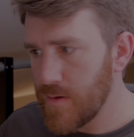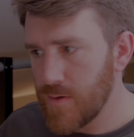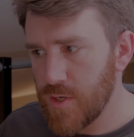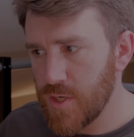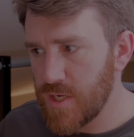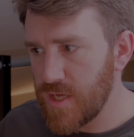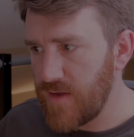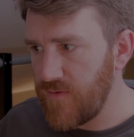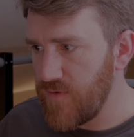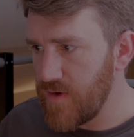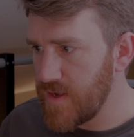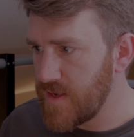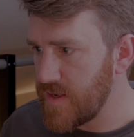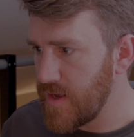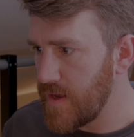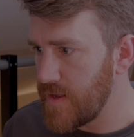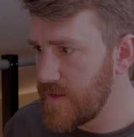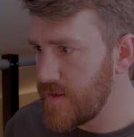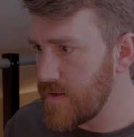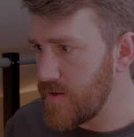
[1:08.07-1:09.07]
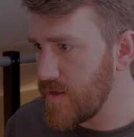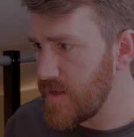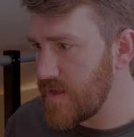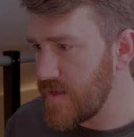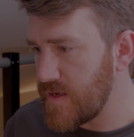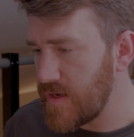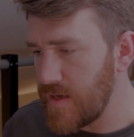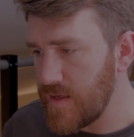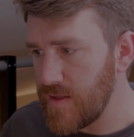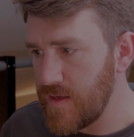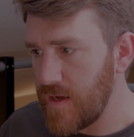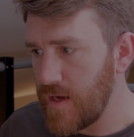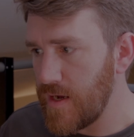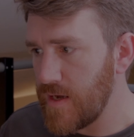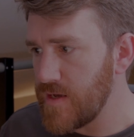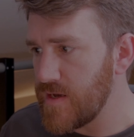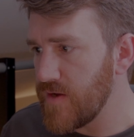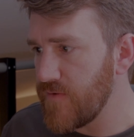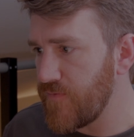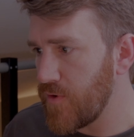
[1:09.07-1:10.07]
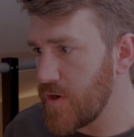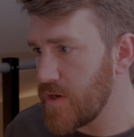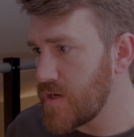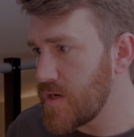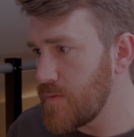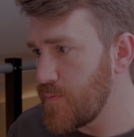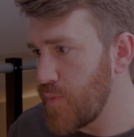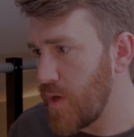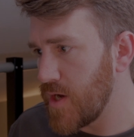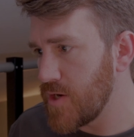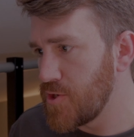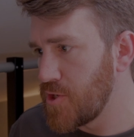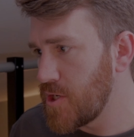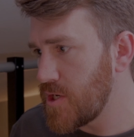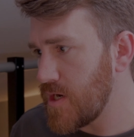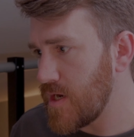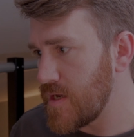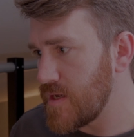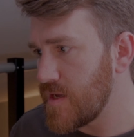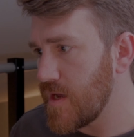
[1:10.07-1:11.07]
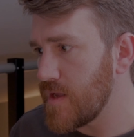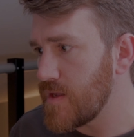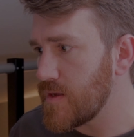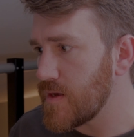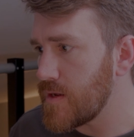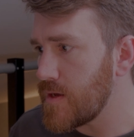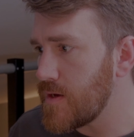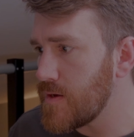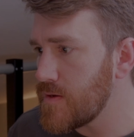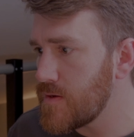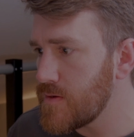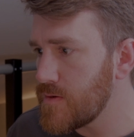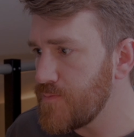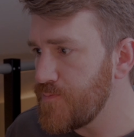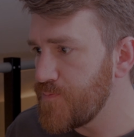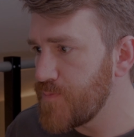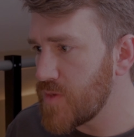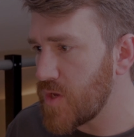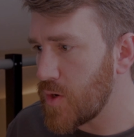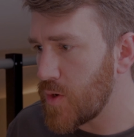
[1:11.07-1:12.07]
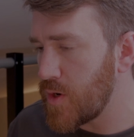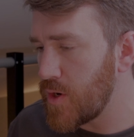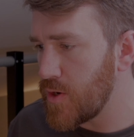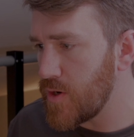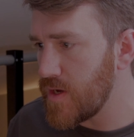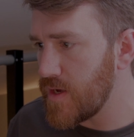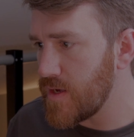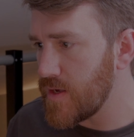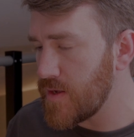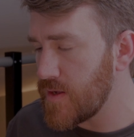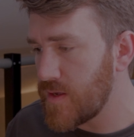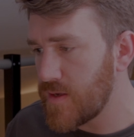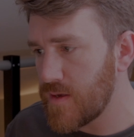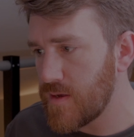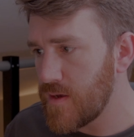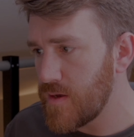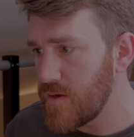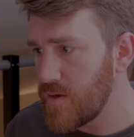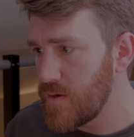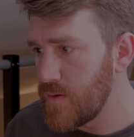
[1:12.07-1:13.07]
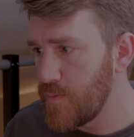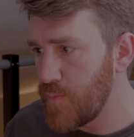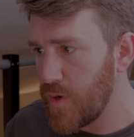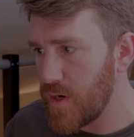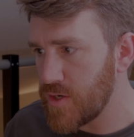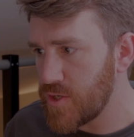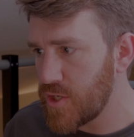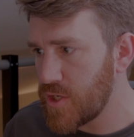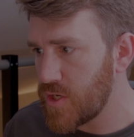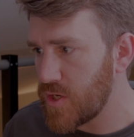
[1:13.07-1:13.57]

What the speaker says: Just to give you a sense, let's see the different punch intensities. So here is punch